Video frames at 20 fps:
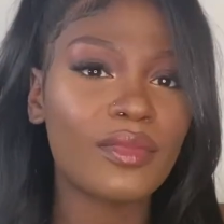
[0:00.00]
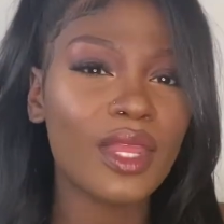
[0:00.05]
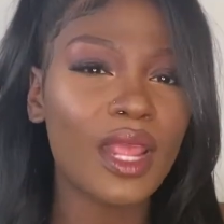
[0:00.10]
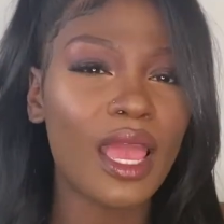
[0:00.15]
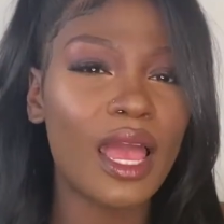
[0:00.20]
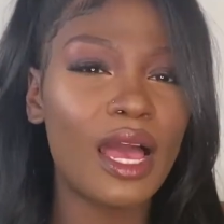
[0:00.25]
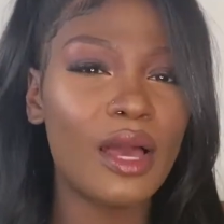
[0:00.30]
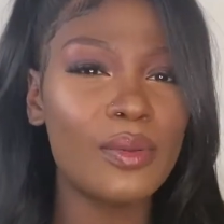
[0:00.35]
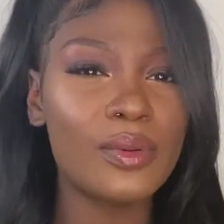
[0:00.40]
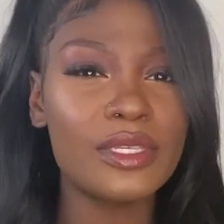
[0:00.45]

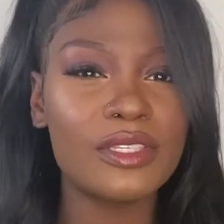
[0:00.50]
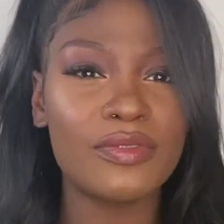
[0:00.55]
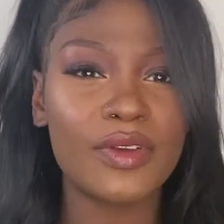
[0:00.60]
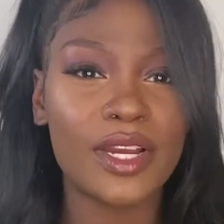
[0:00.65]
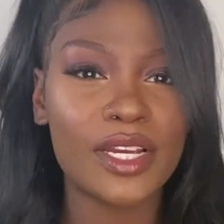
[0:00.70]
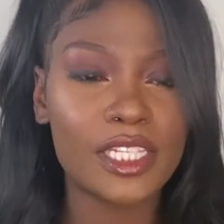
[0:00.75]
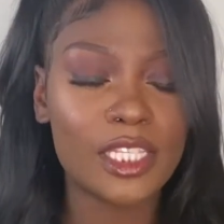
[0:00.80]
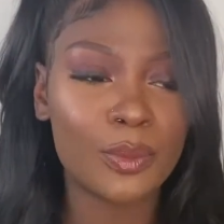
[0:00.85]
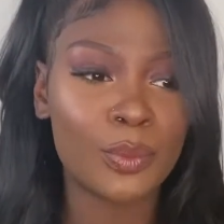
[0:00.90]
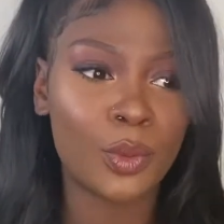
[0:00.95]
I was
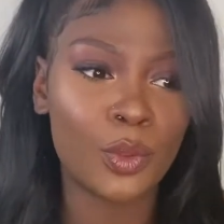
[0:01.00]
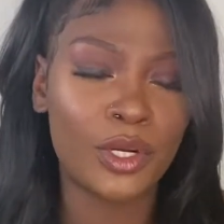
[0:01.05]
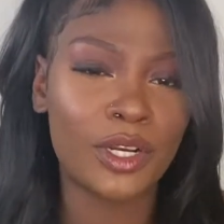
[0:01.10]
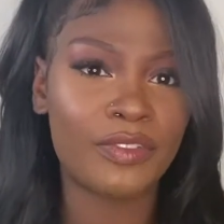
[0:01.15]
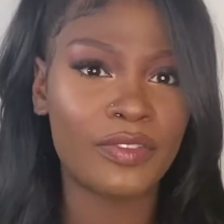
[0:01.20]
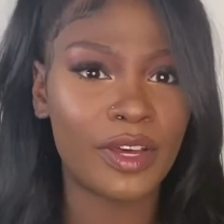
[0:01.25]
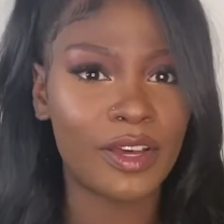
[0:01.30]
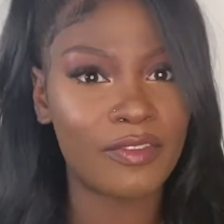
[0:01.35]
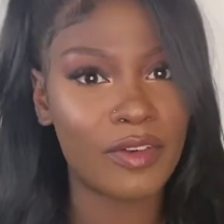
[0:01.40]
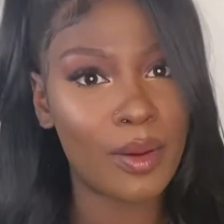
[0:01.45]
very
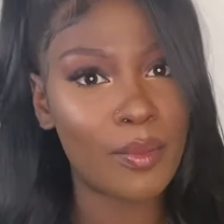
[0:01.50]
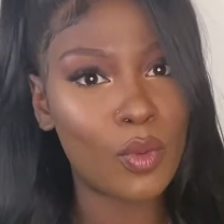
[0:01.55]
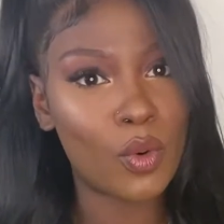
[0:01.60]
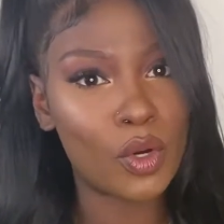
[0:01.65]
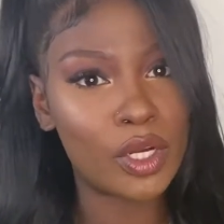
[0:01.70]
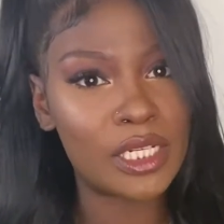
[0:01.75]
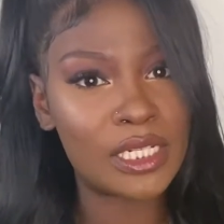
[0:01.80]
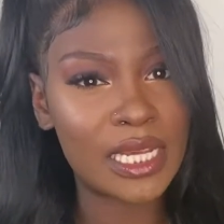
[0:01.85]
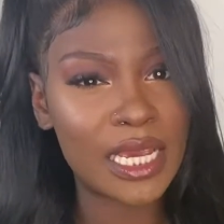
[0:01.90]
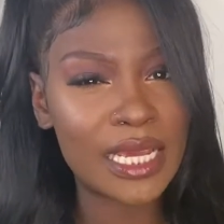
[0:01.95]
supportive of
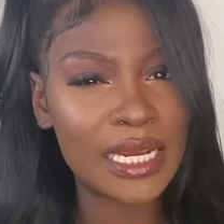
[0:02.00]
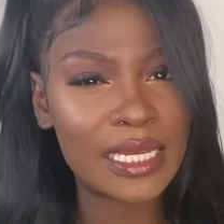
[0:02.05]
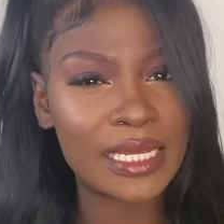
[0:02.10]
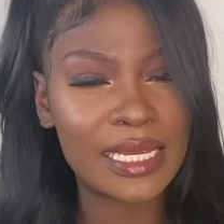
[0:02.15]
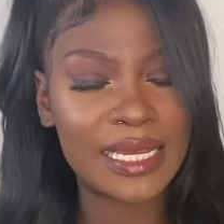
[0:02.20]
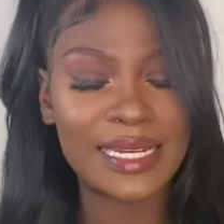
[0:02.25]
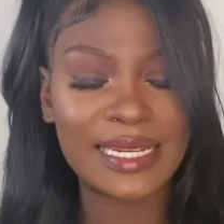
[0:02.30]
Amour Jayda,